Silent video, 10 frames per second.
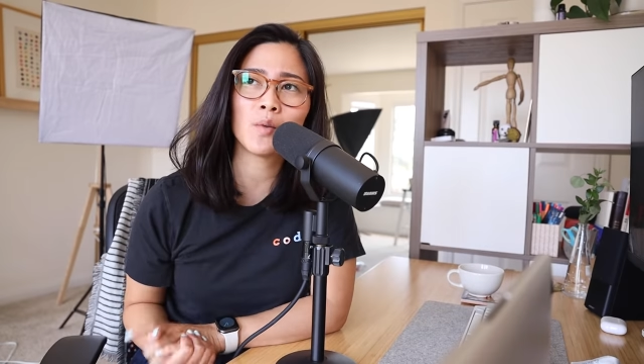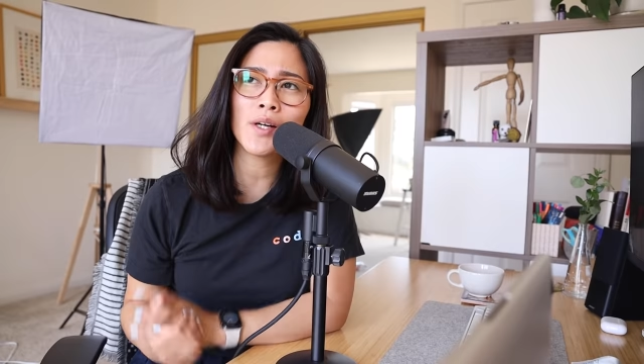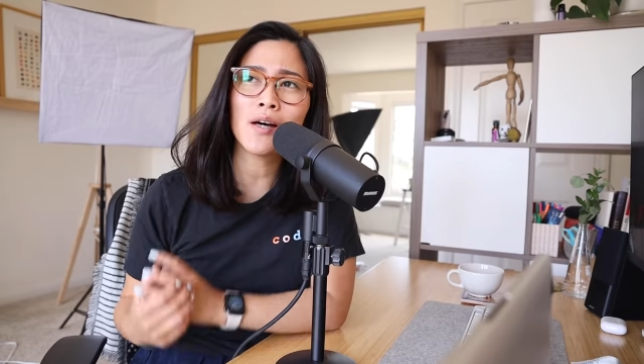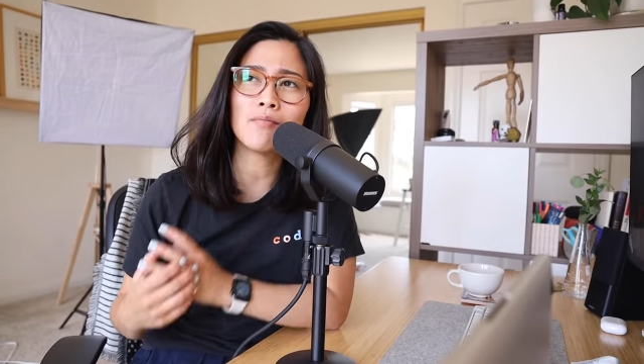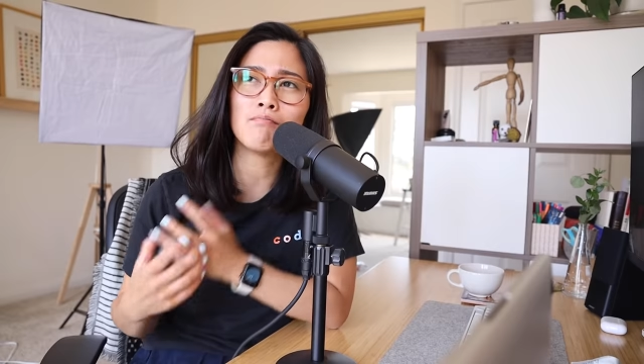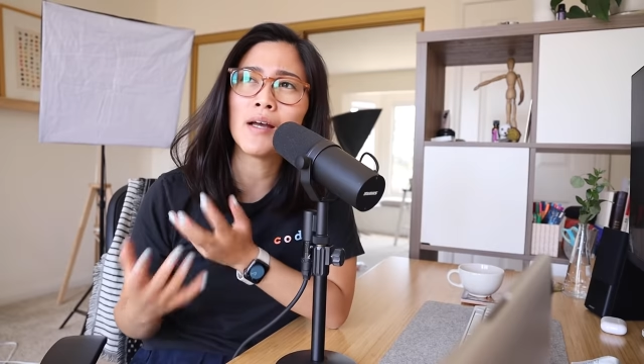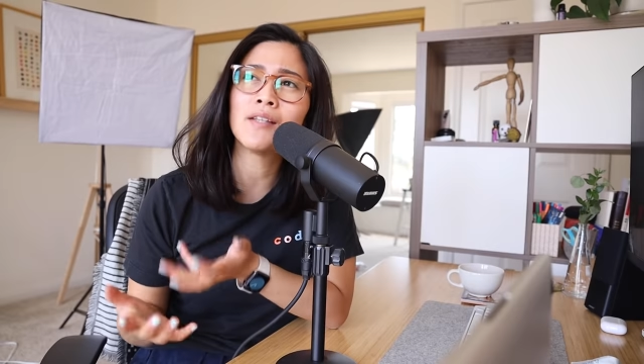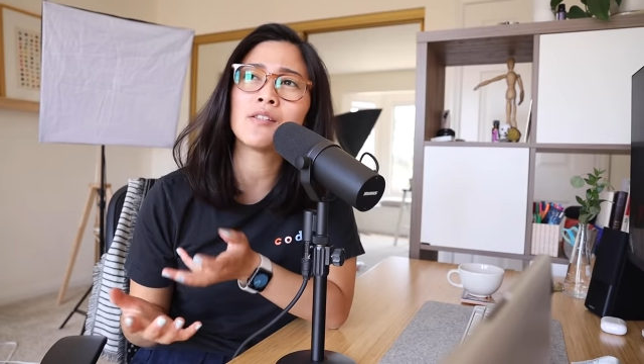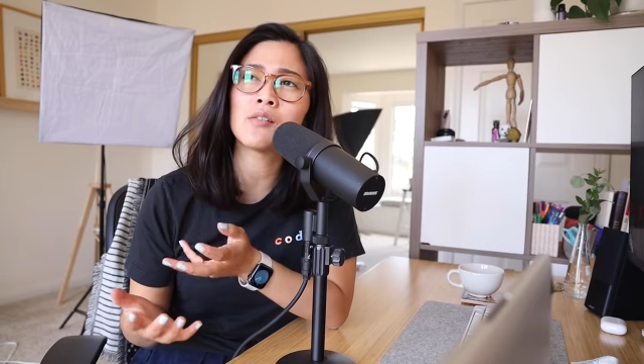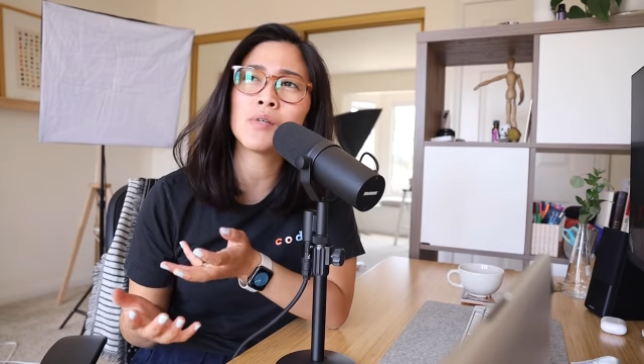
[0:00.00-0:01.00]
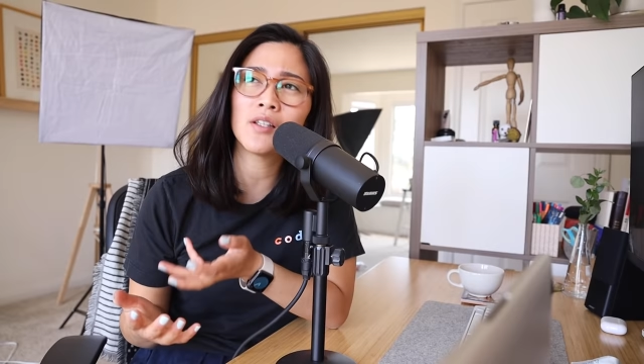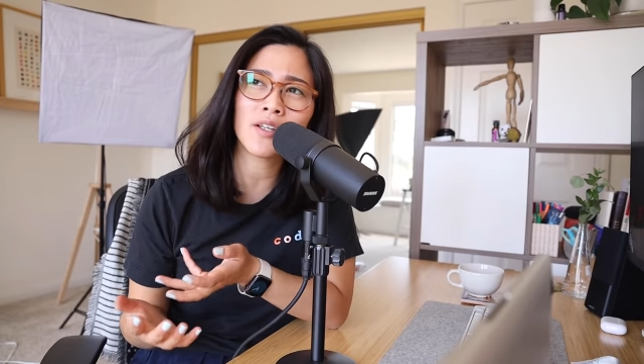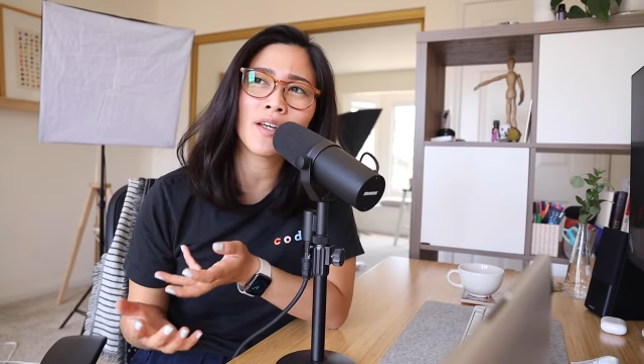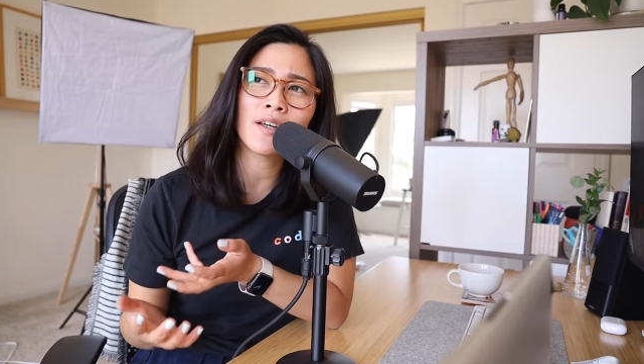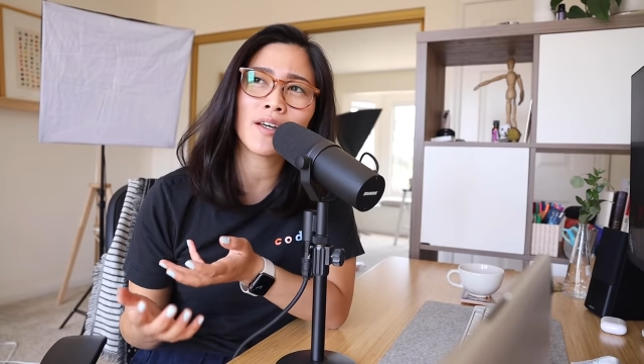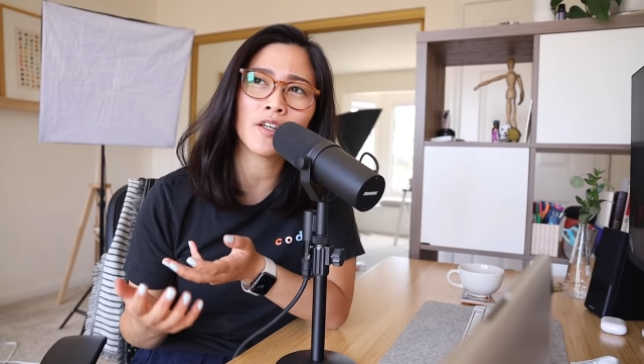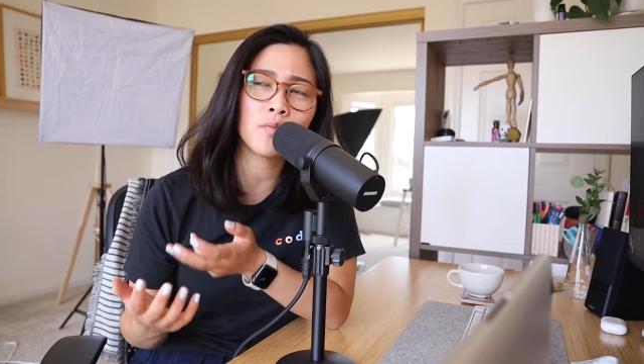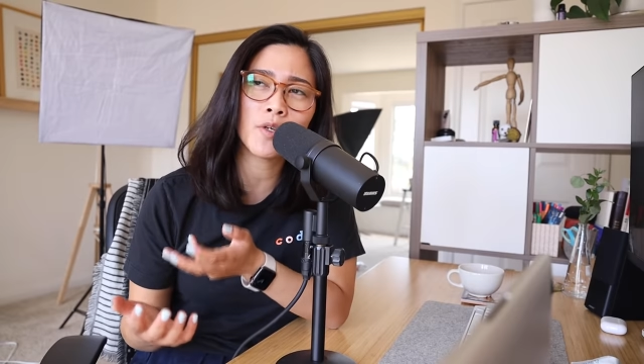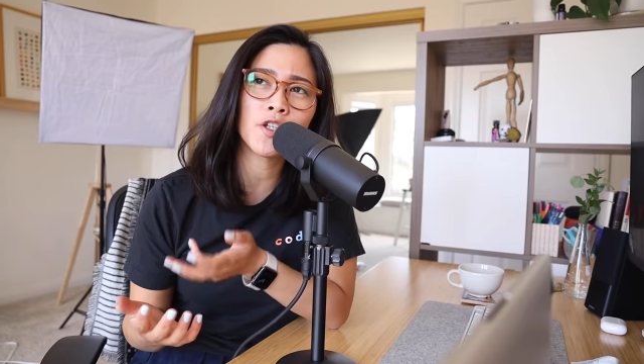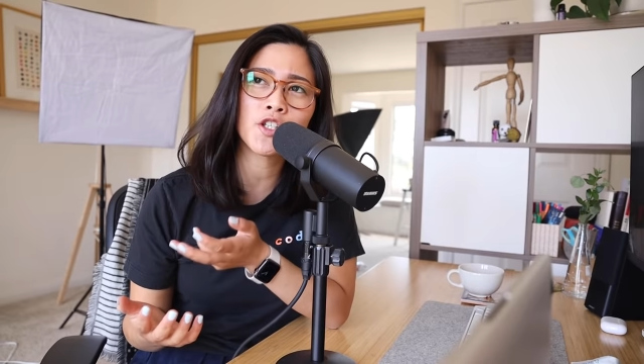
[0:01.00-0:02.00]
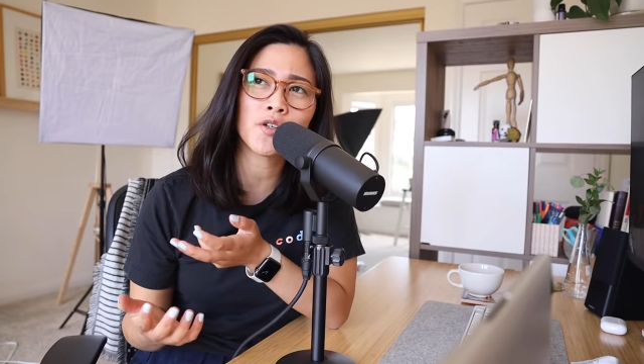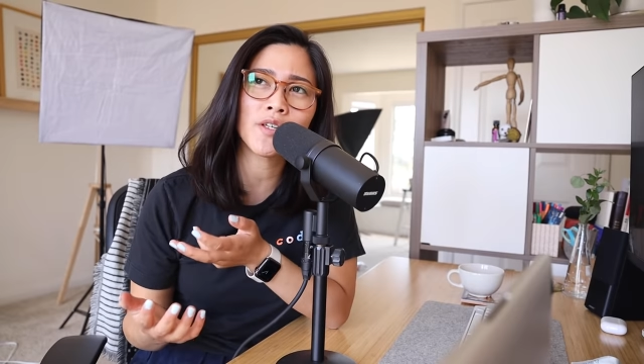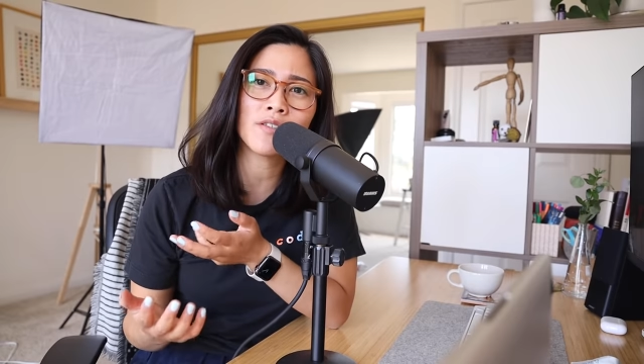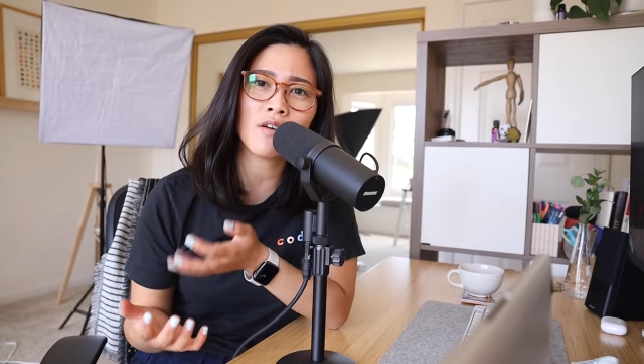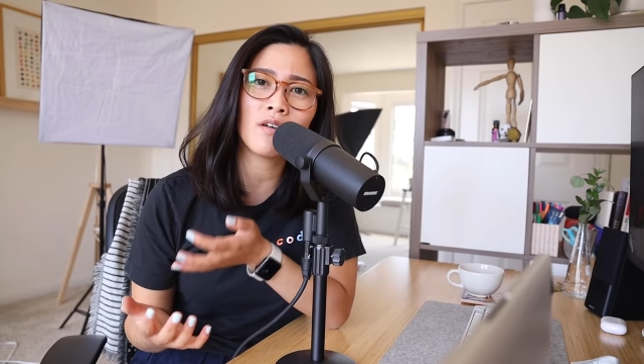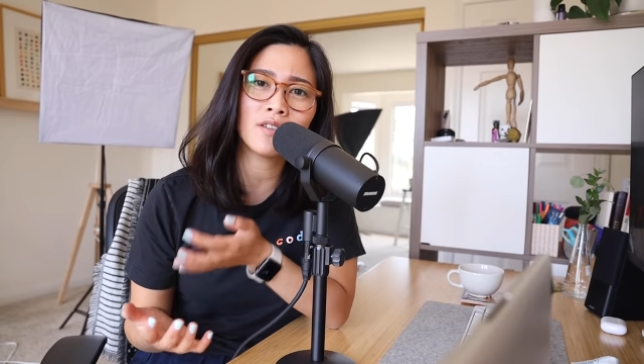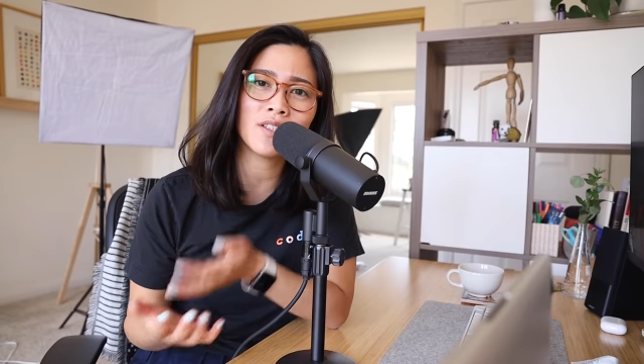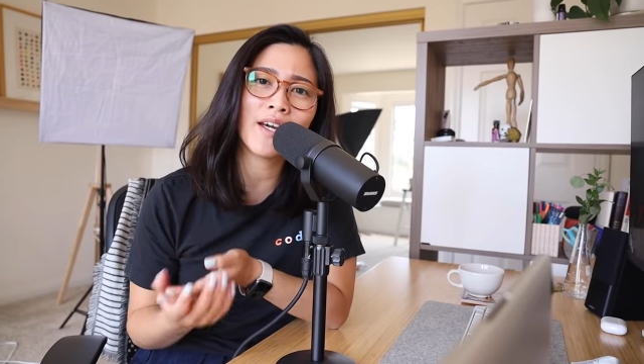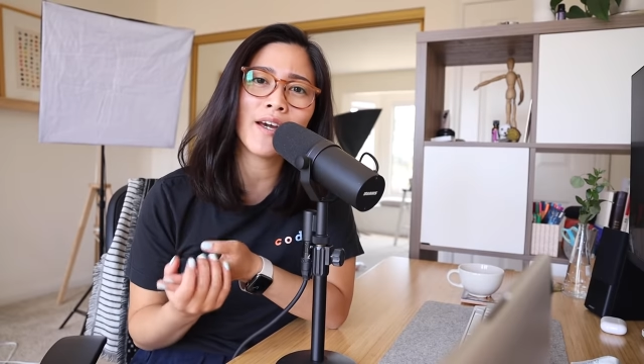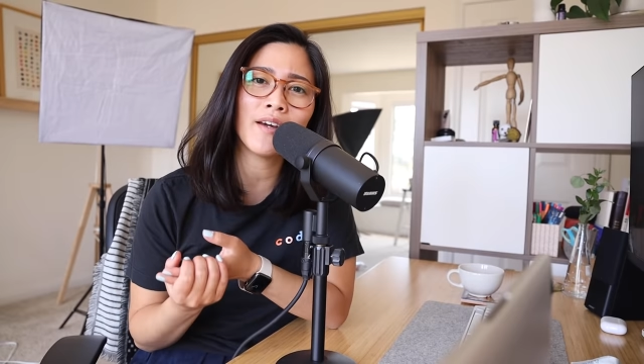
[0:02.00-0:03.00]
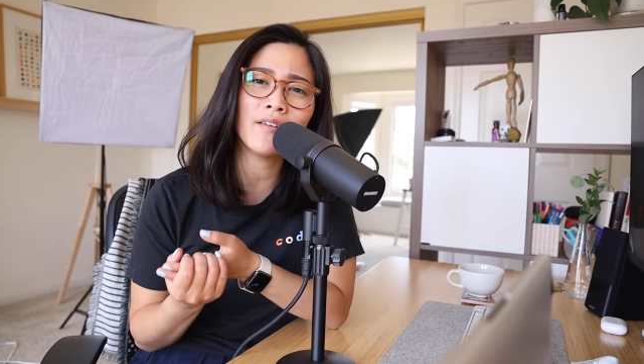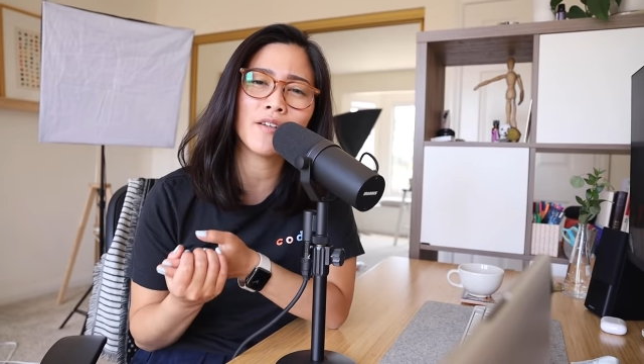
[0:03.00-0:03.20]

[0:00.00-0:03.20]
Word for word: we're not meant to be looking at computer screens all day,